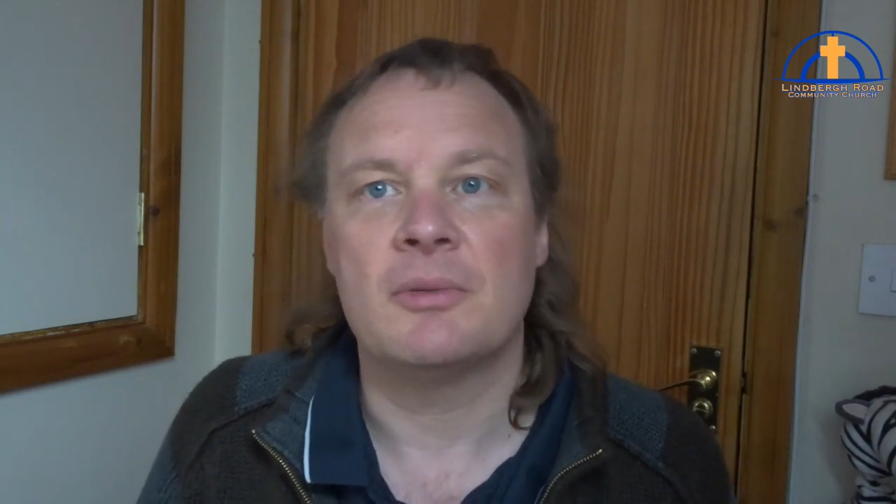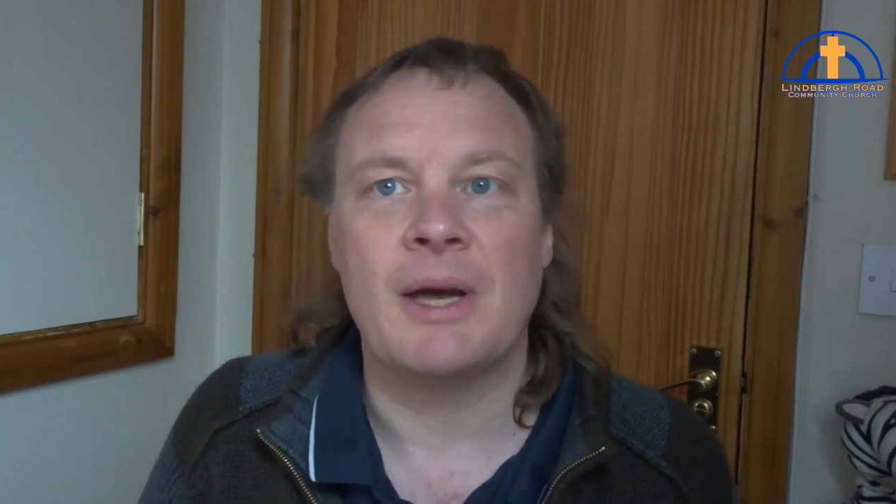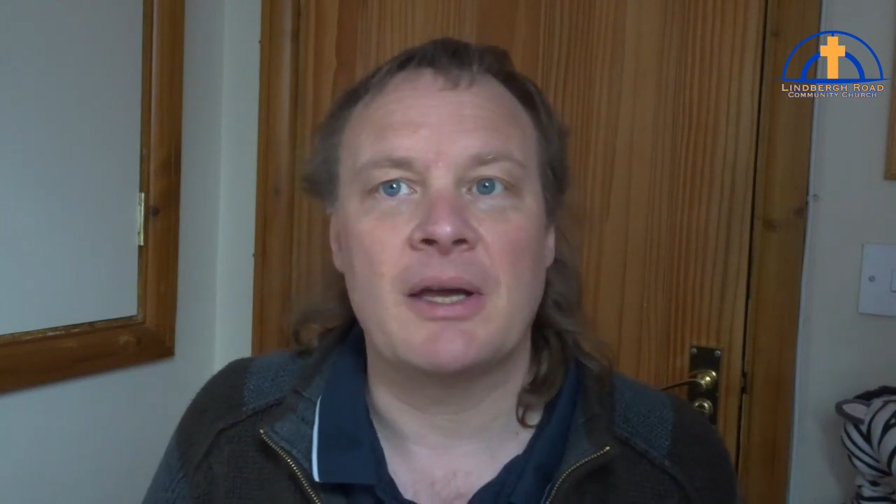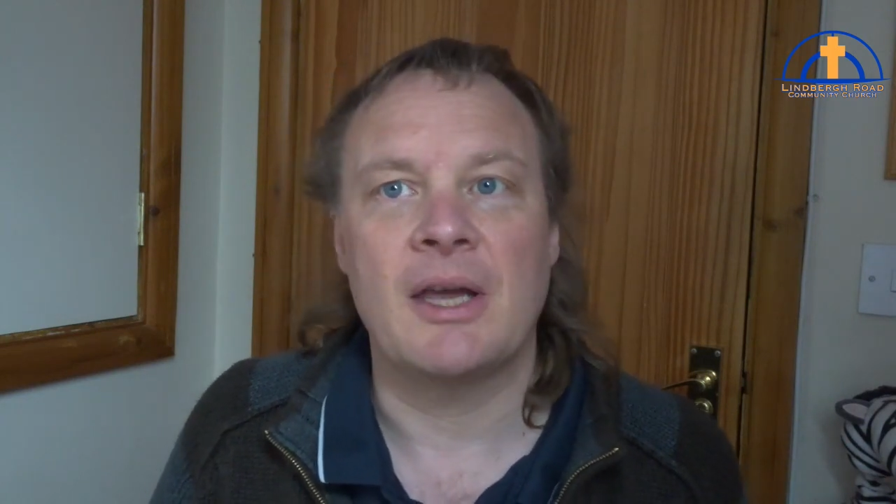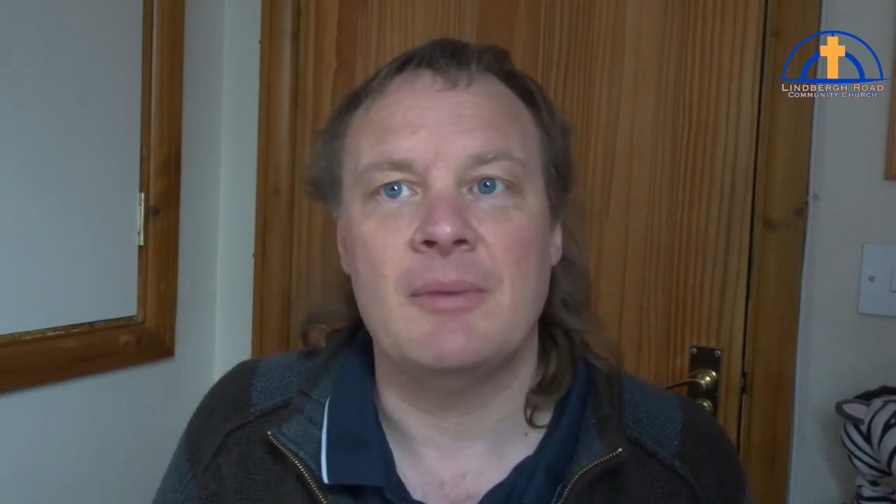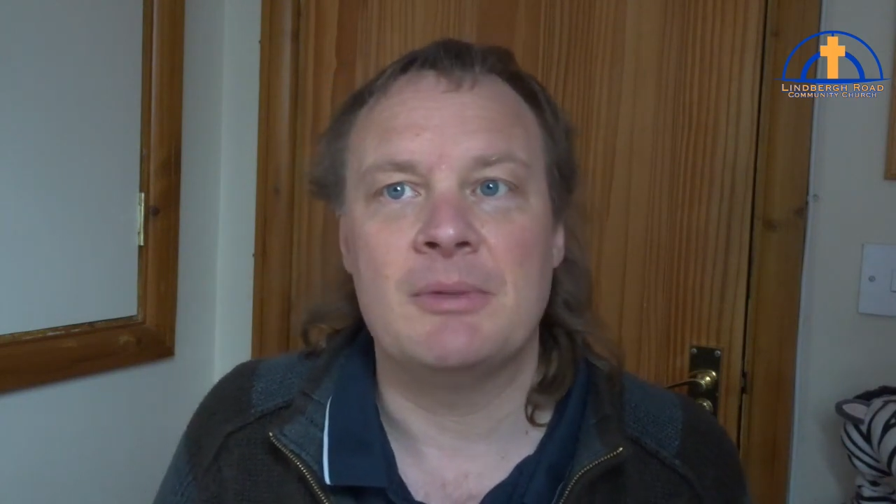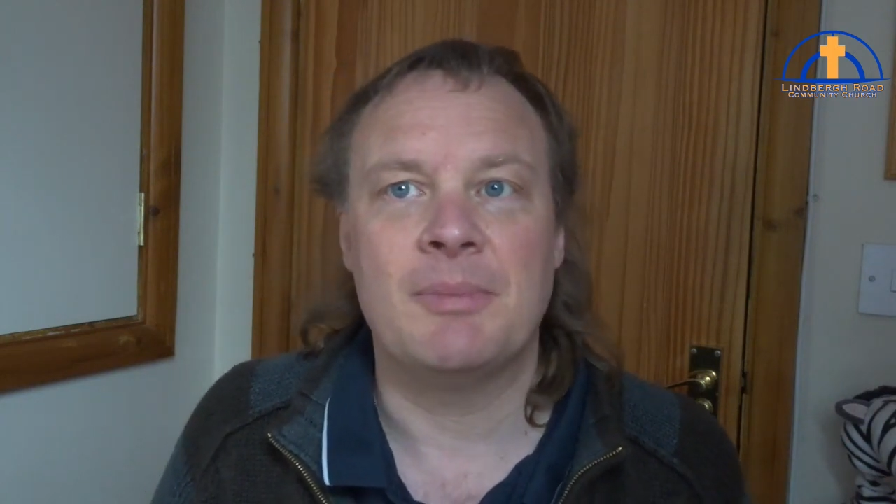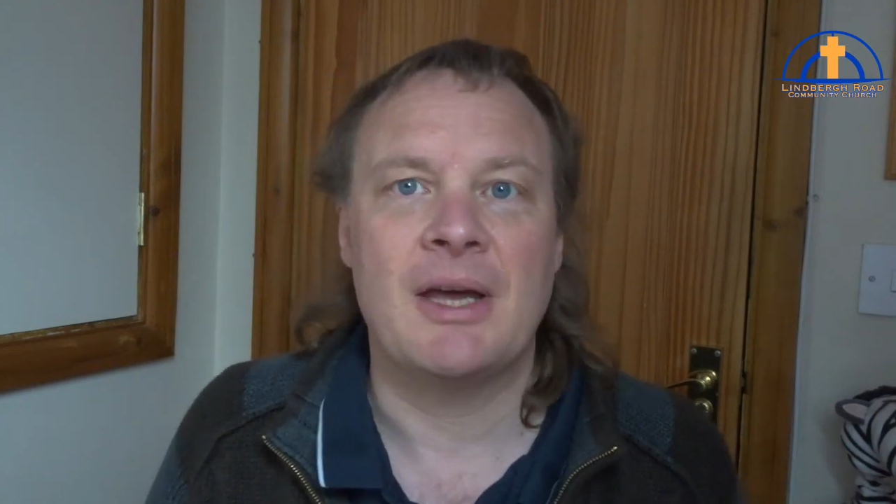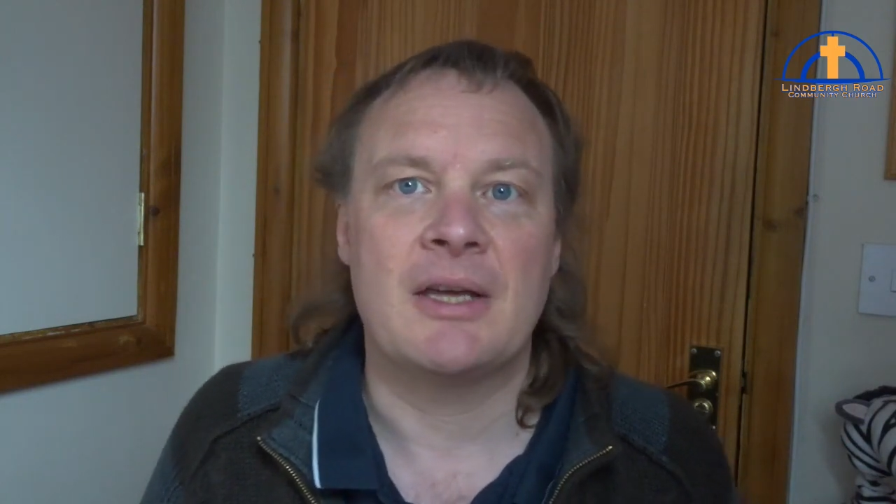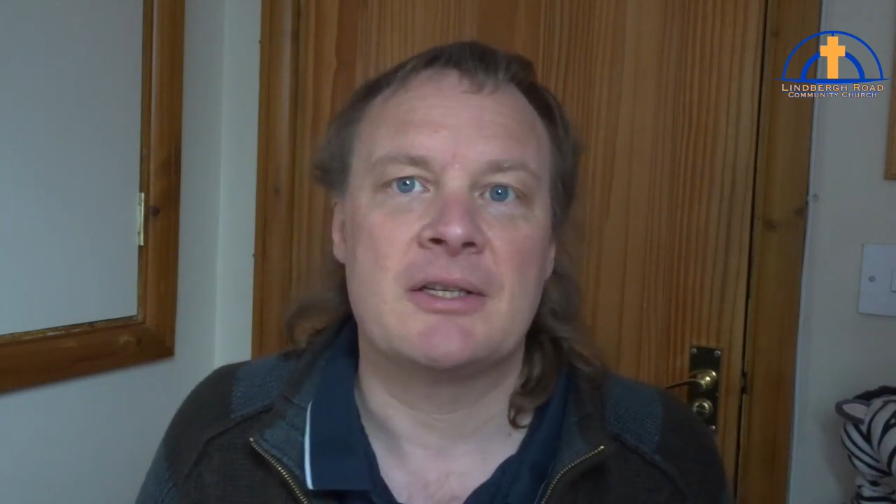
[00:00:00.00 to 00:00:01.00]
about came to
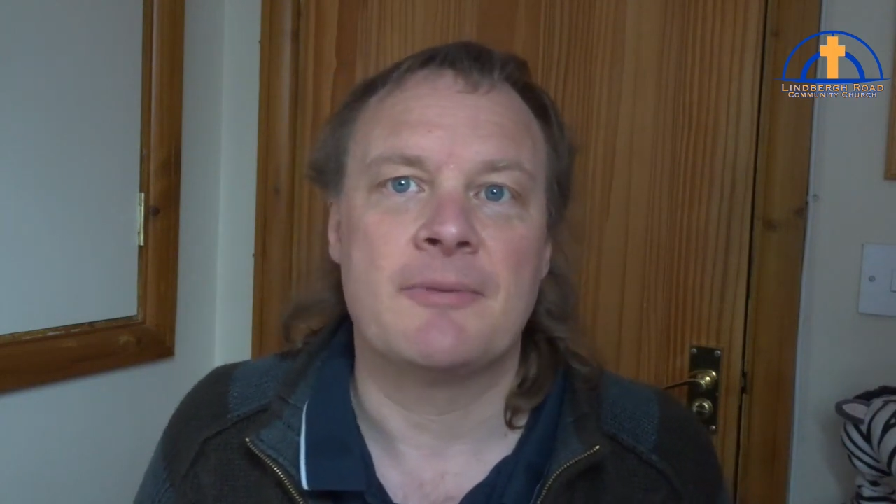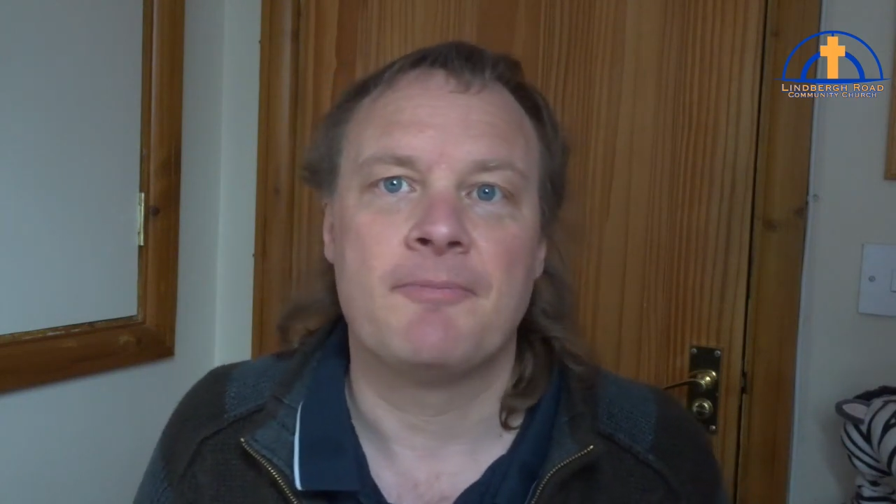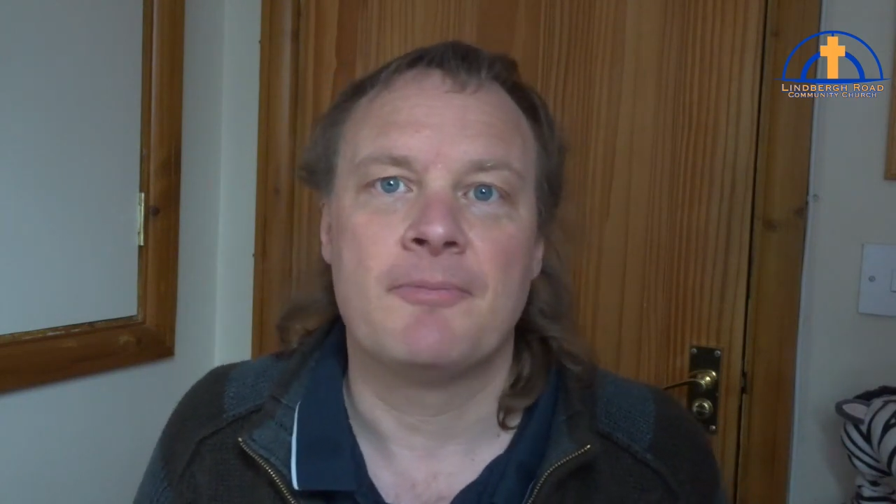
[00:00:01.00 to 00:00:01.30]
pass.